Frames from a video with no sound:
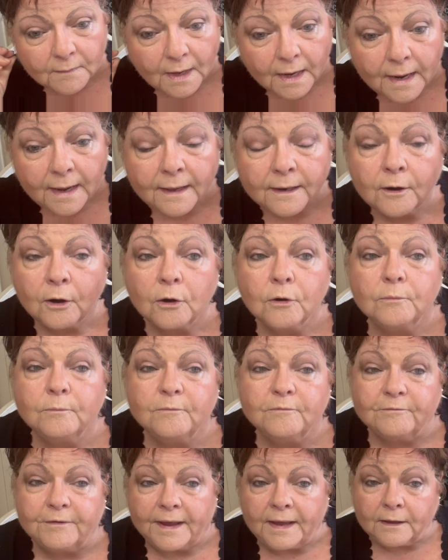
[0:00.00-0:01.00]
and our
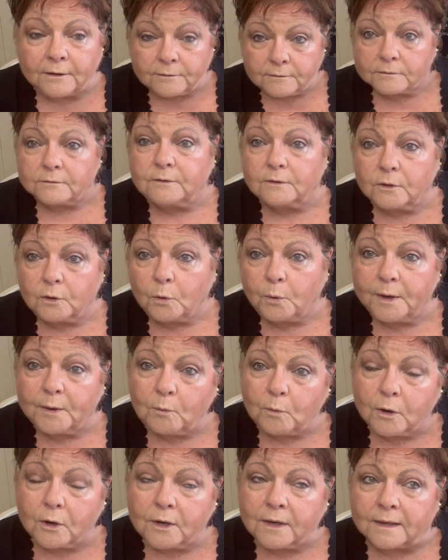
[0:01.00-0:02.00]
van quit
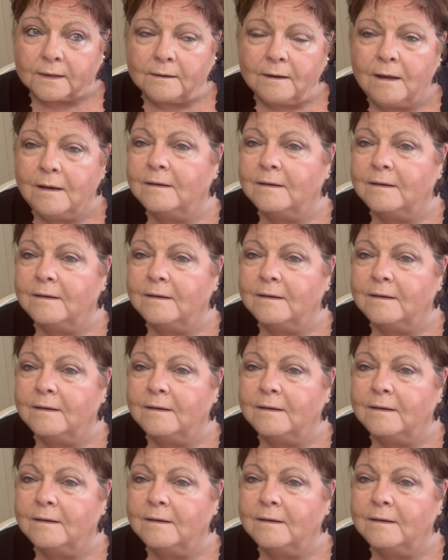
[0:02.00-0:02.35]
working.